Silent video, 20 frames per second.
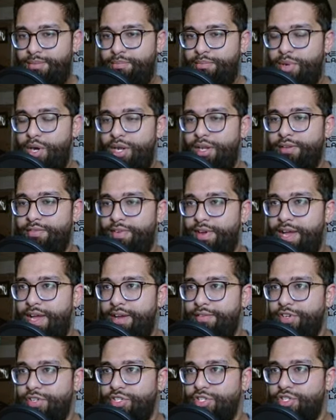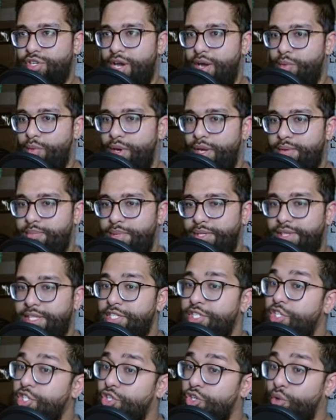Mull if I ever saw one, but
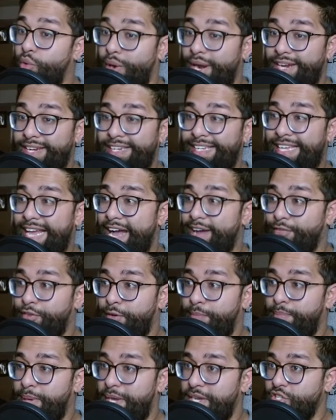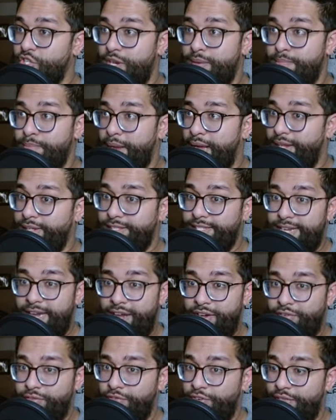this is great. Gavel pitch impel
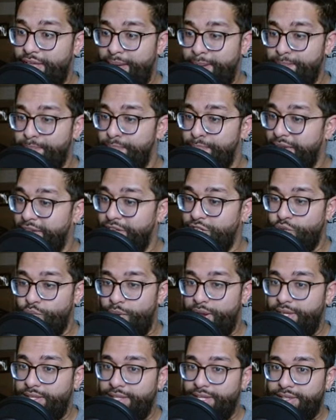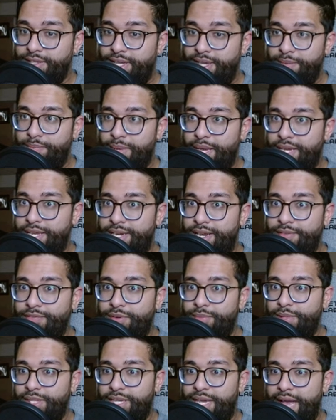down for that big swing that they may
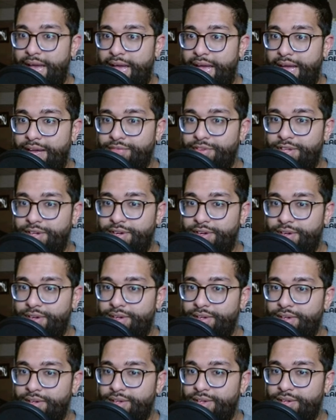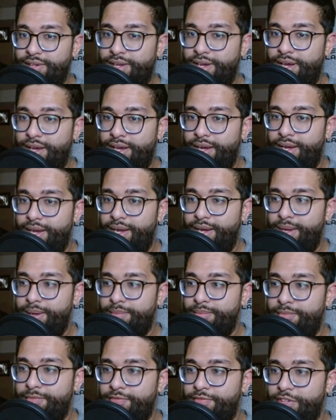inevitably have here.
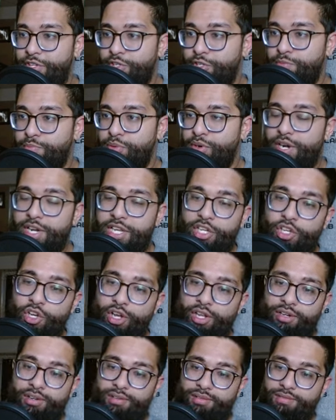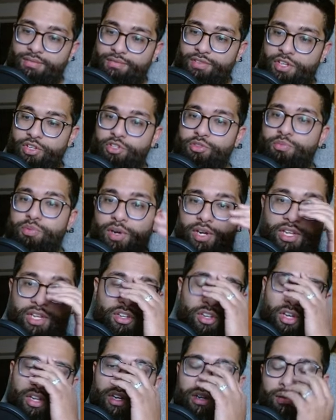Um, feels pretty good. Feels pretty
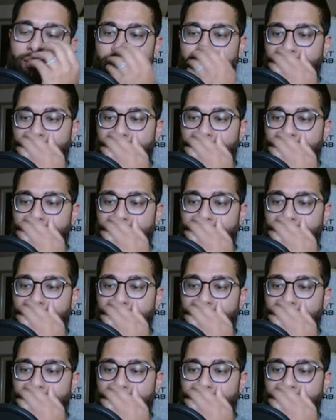good.